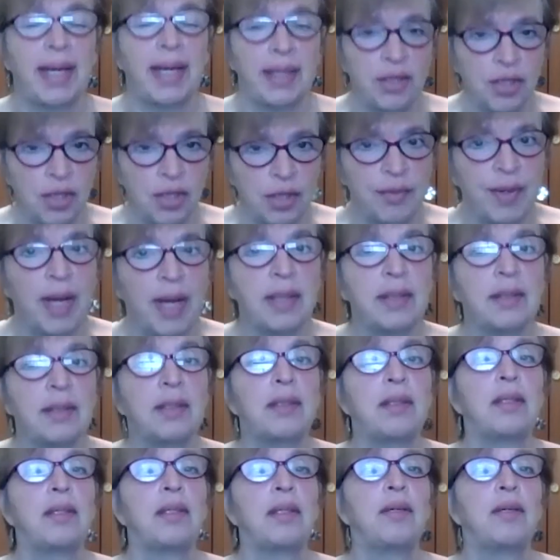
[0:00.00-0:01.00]
That is correct.
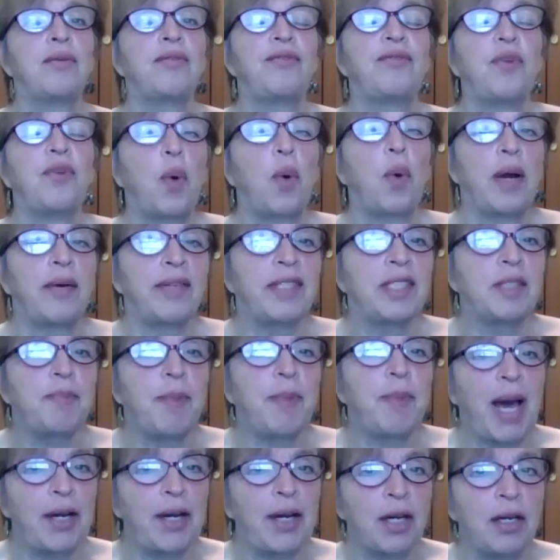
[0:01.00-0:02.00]
Okay, Four is
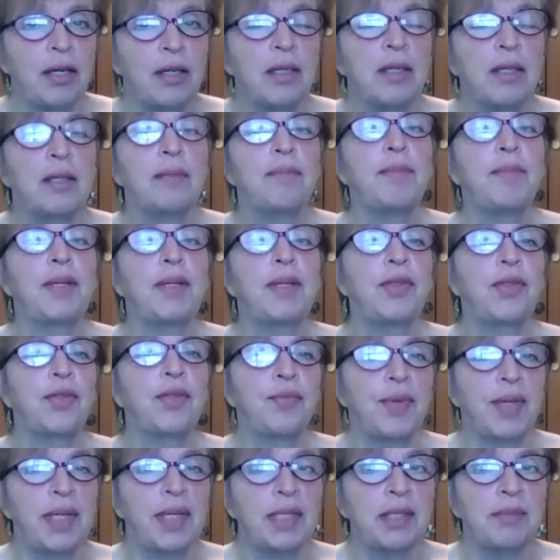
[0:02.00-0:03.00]
better, but
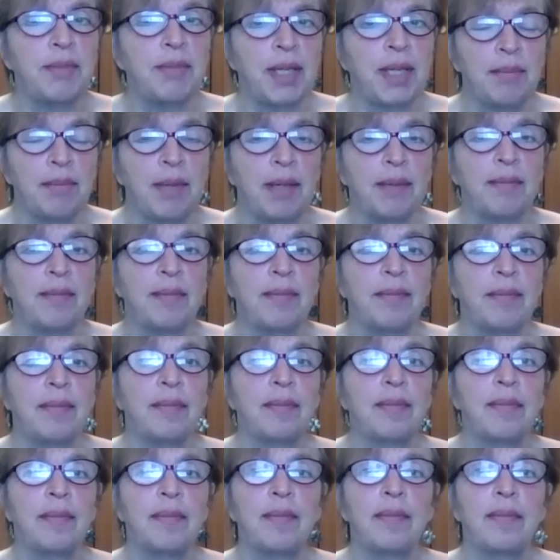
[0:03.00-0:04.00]
three is minimum.
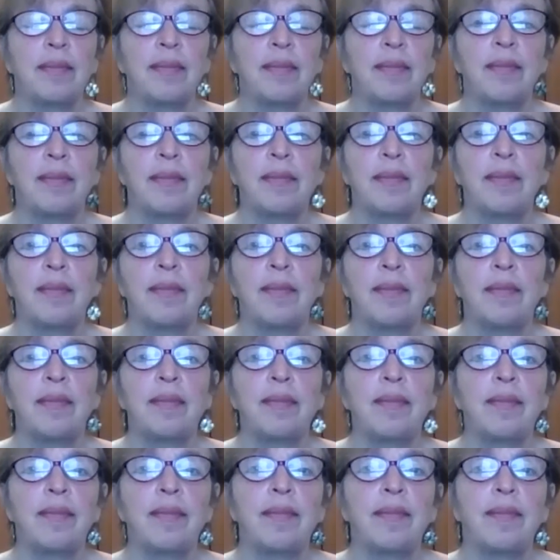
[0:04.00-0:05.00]
okay,
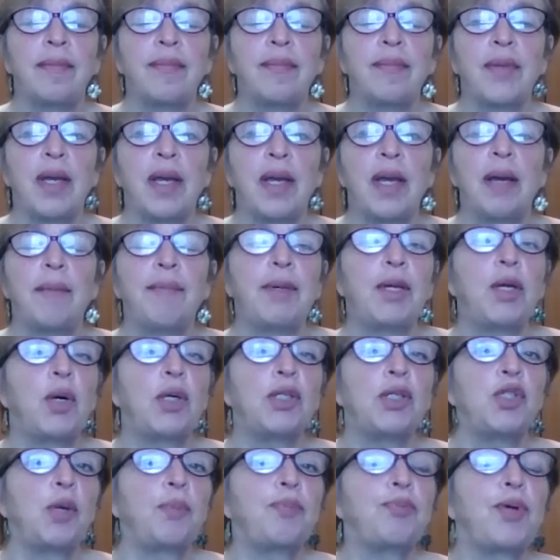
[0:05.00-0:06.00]

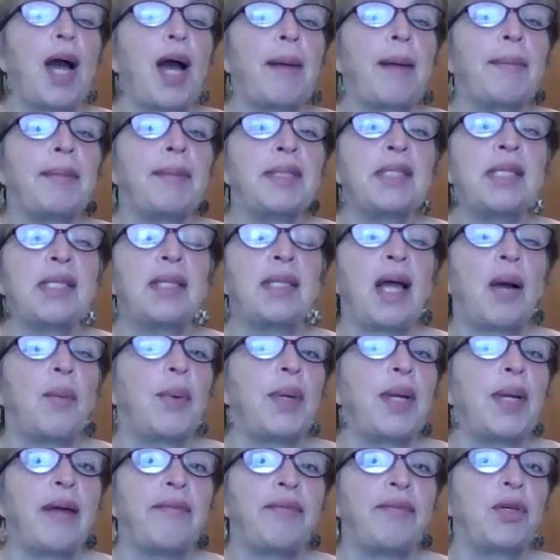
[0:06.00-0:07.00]
Because you're promising that
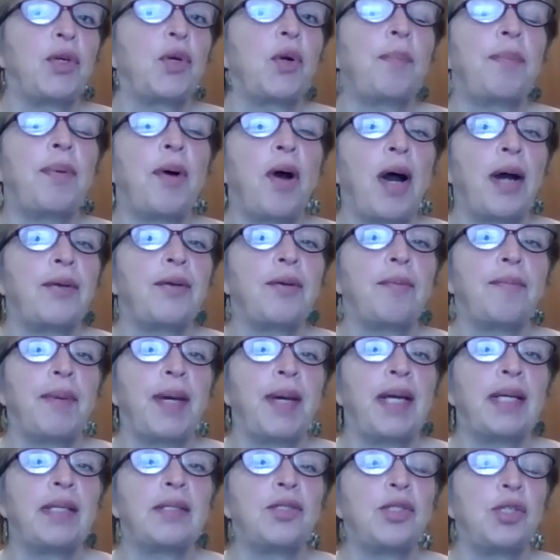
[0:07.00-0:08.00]
whatever your partner
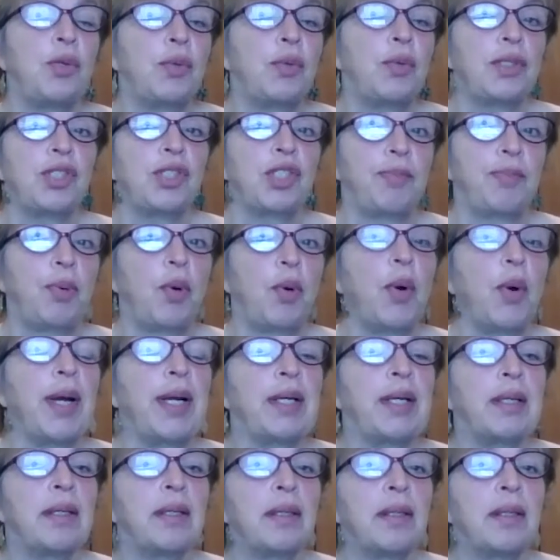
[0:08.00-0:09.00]
bids, you can
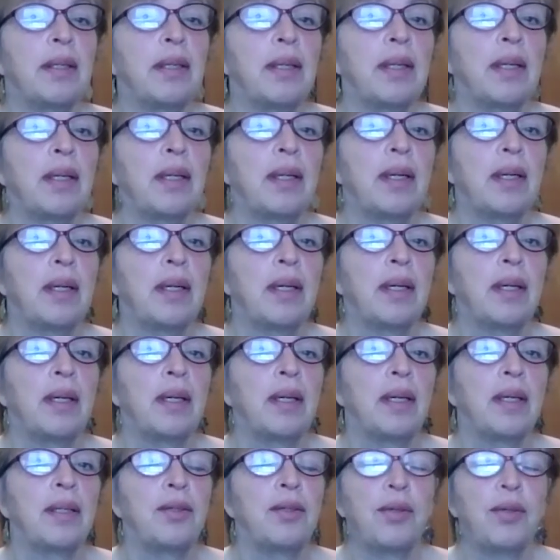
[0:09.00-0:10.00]
support.
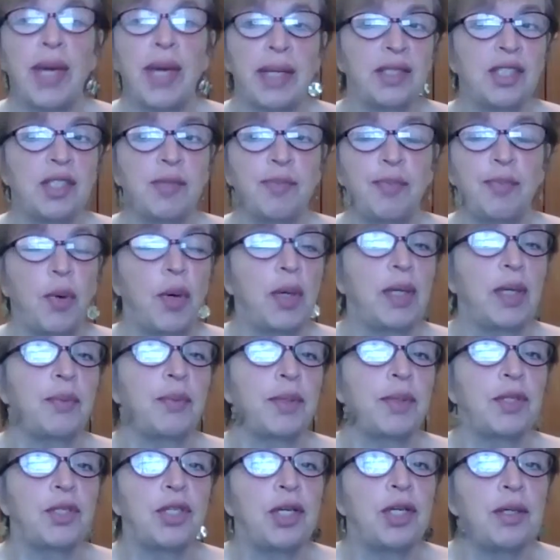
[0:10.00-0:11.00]
You can't support it
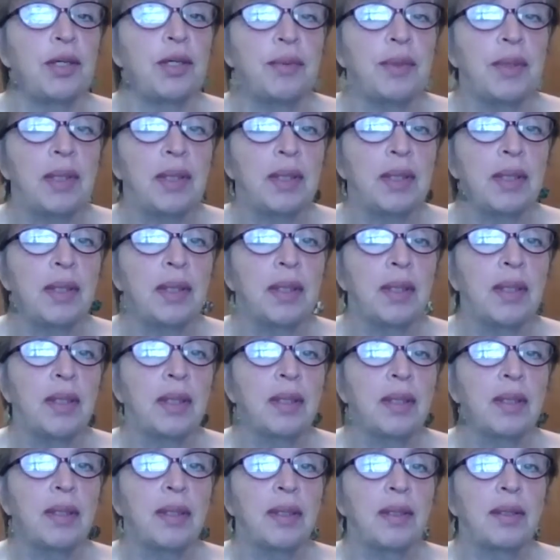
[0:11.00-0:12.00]
with two.
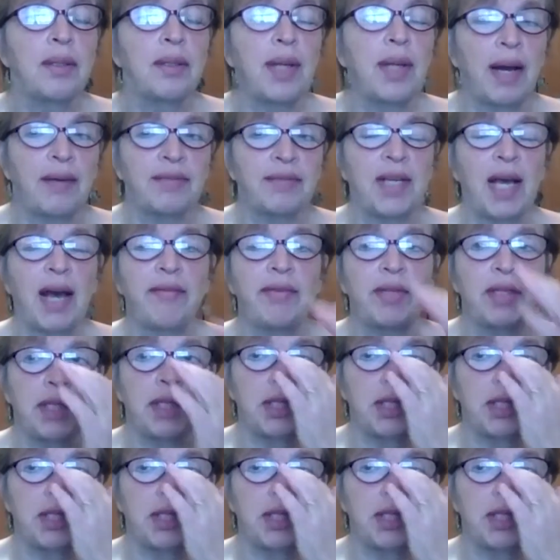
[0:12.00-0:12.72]
You'd have to have